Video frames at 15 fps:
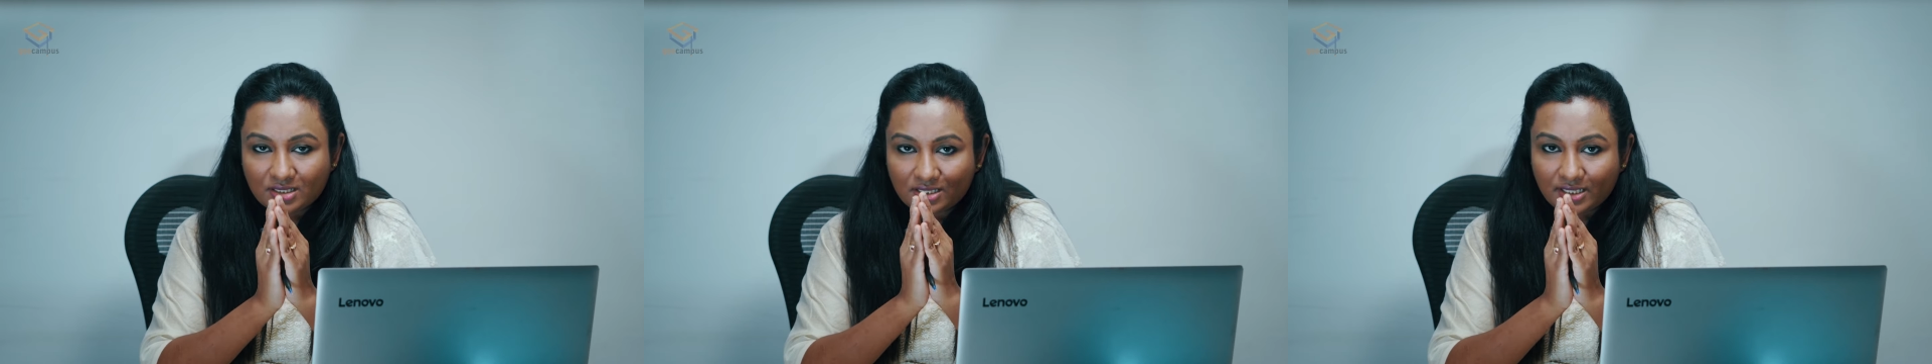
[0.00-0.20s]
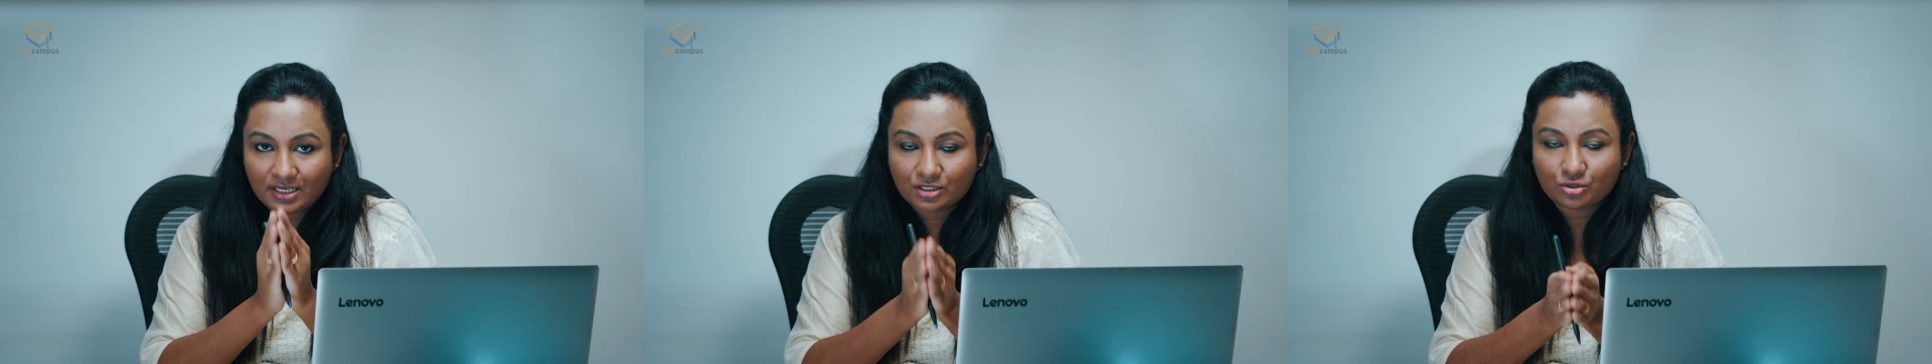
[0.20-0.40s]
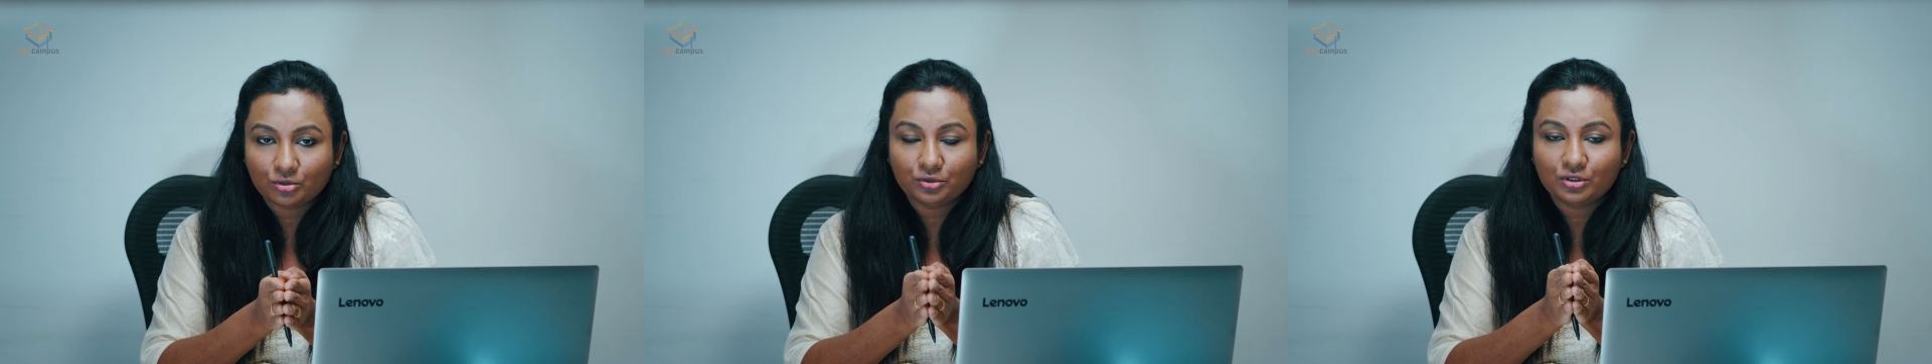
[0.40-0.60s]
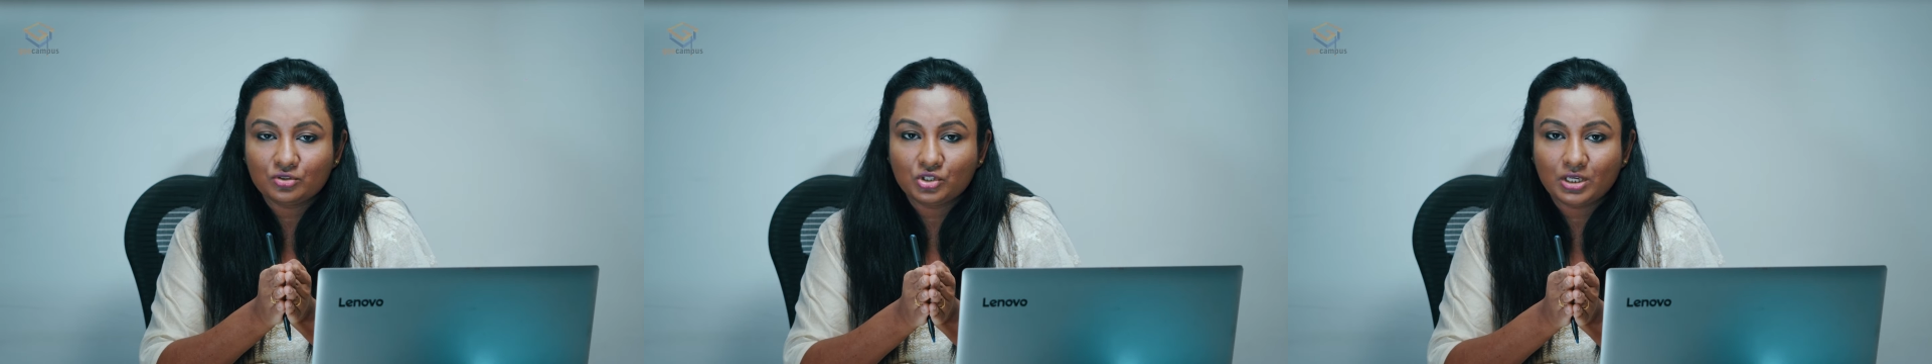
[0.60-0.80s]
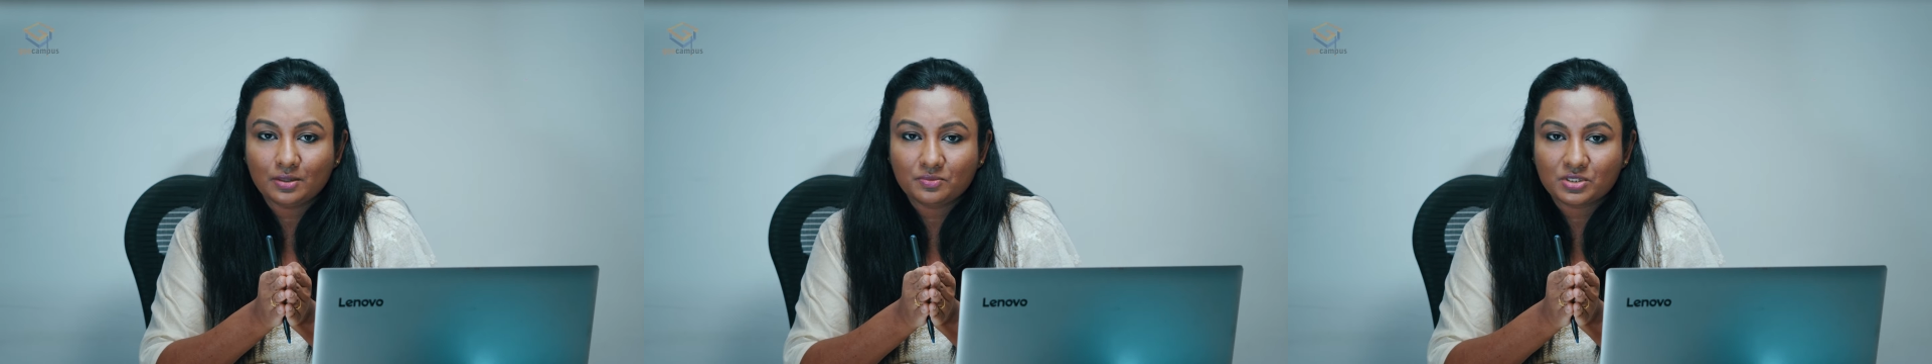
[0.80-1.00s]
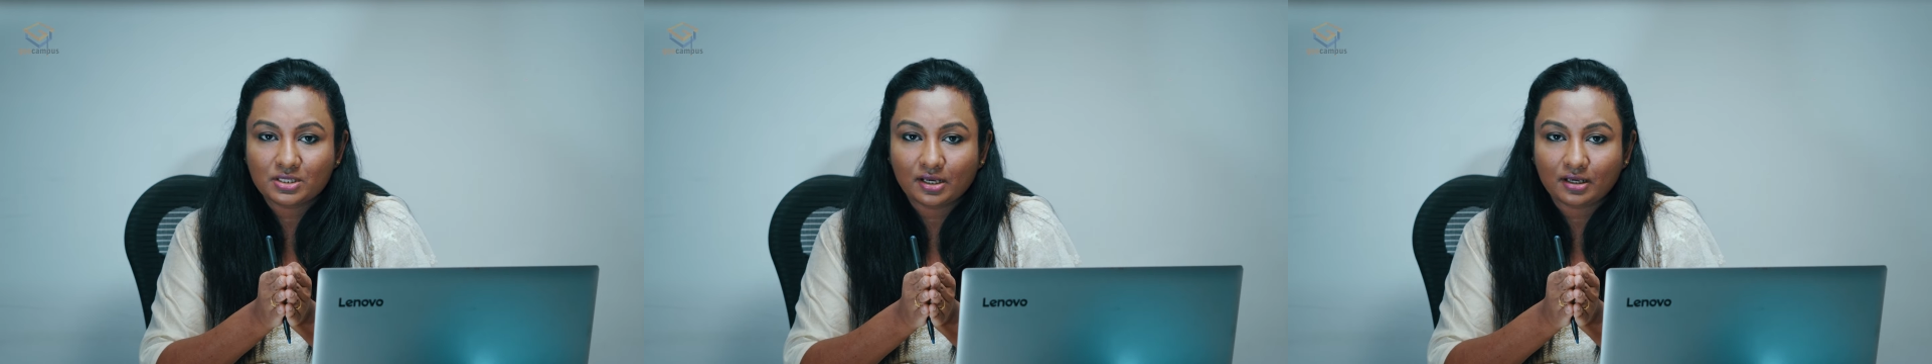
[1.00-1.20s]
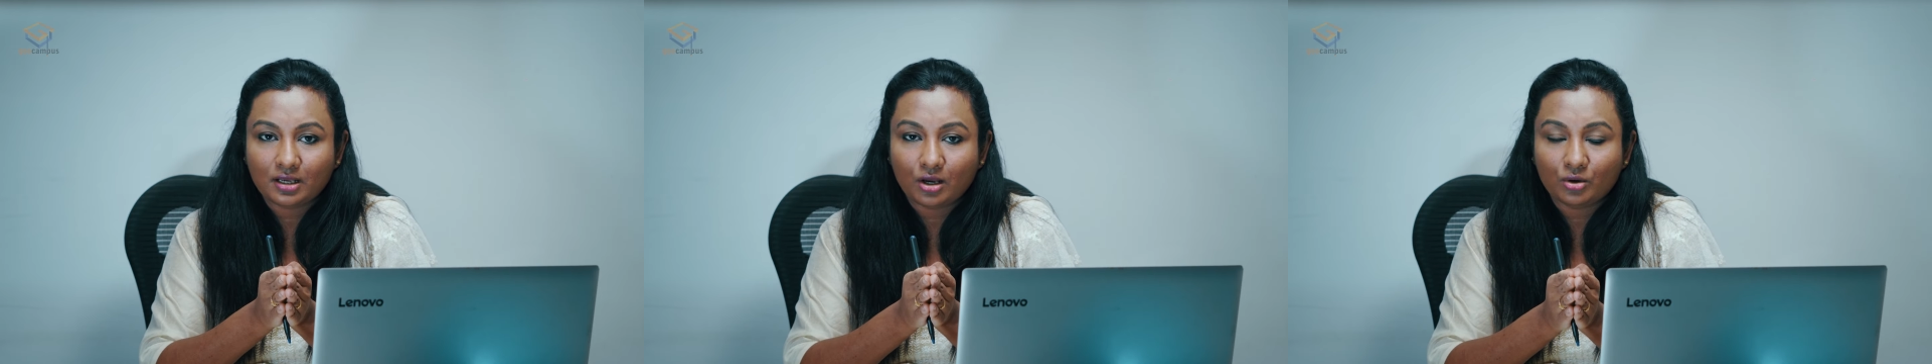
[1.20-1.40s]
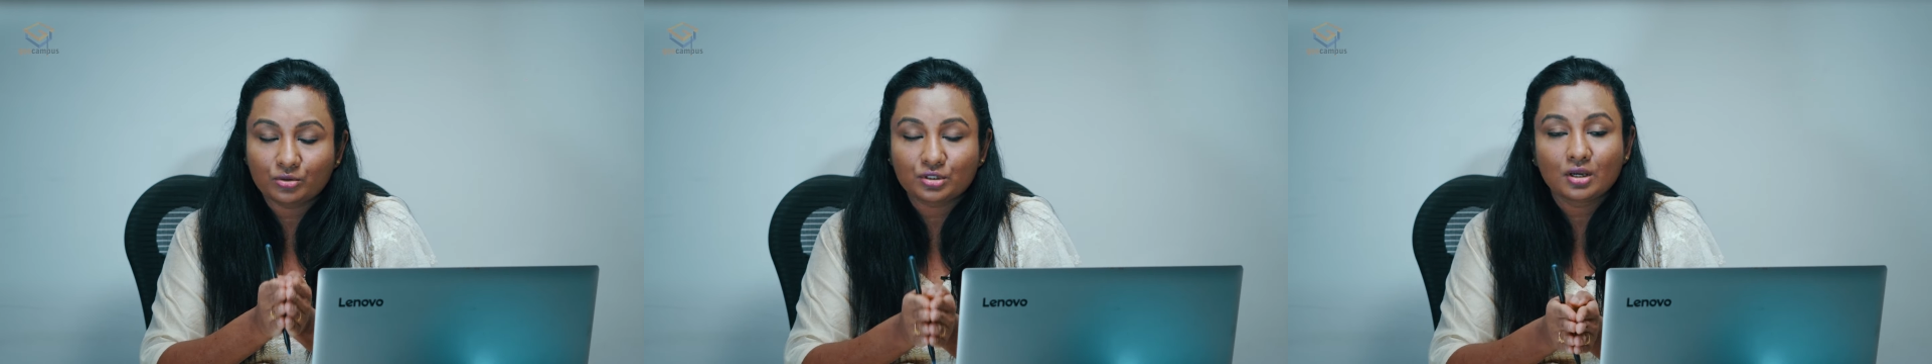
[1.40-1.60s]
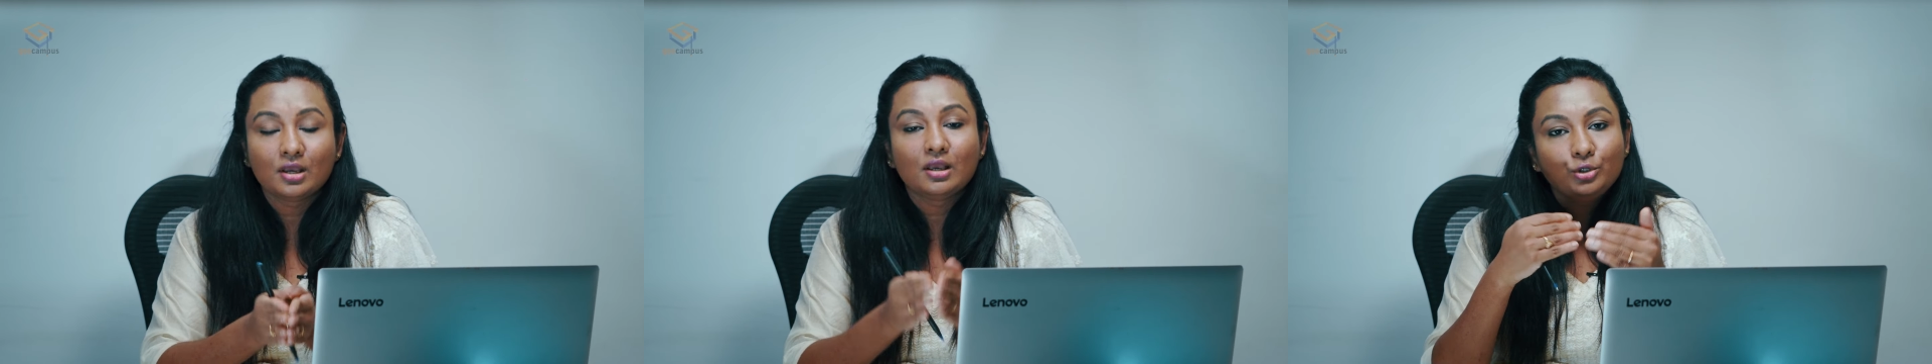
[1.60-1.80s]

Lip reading: see it on your GMC account.